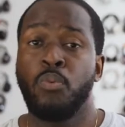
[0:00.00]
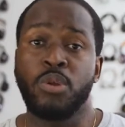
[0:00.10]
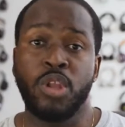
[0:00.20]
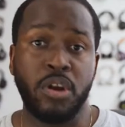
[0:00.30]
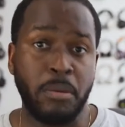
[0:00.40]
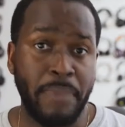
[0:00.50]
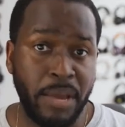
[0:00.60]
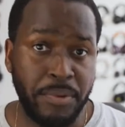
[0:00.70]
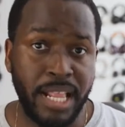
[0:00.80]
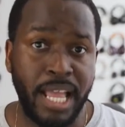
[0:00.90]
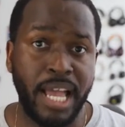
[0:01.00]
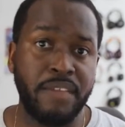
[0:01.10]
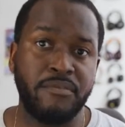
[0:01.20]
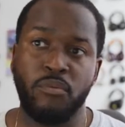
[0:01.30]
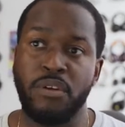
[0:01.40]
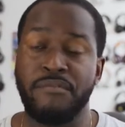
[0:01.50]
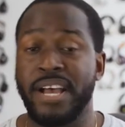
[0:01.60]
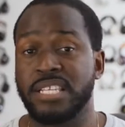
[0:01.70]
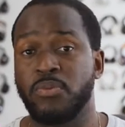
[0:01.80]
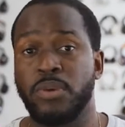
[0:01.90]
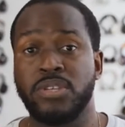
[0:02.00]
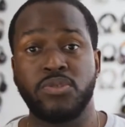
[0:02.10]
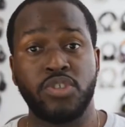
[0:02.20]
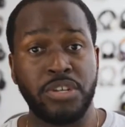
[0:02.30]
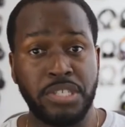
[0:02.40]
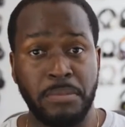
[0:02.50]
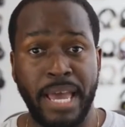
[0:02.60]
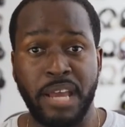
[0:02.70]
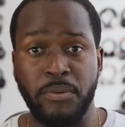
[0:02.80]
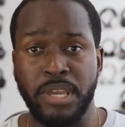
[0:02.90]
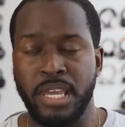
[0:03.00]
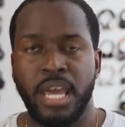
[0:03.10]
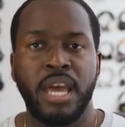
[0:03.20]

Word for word: want longer battery life, want faster ways to charge your battery,